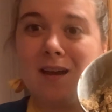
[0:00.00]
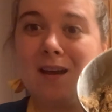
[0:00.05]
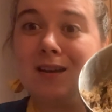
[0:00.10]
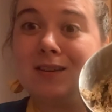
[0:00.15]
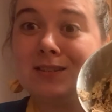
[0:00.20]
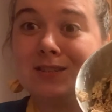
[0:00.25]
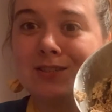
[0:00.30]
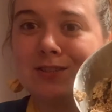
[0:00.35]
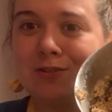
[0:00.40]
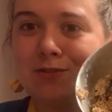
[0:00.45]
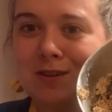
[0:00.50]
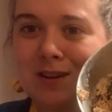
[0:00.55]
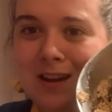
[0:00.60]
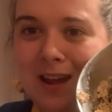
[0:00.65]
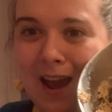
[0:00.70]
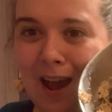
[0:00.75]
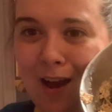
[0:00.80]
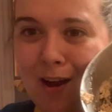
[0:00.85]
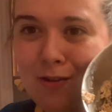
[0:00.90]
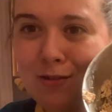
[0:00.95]
So
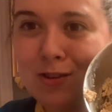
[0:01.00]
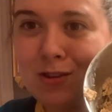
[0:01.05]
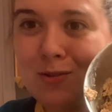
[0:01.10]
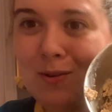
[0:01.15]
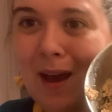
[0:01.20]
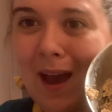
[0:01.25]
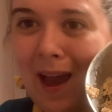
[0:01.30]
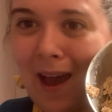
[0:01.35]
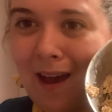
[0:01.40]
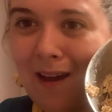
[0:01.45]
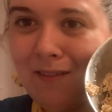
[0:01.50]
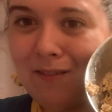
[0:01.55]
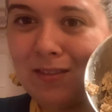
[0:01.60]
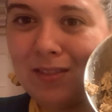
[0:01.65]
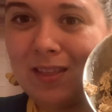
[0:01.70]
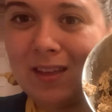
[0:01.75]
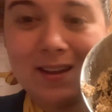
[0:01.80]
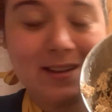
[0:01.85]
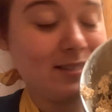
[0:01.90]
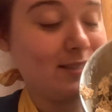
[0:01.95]
now you have
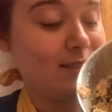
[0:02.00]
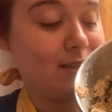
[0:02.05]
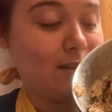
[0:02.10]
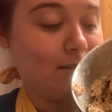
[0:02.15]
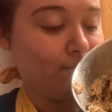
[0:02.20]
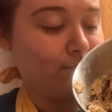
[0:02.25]
this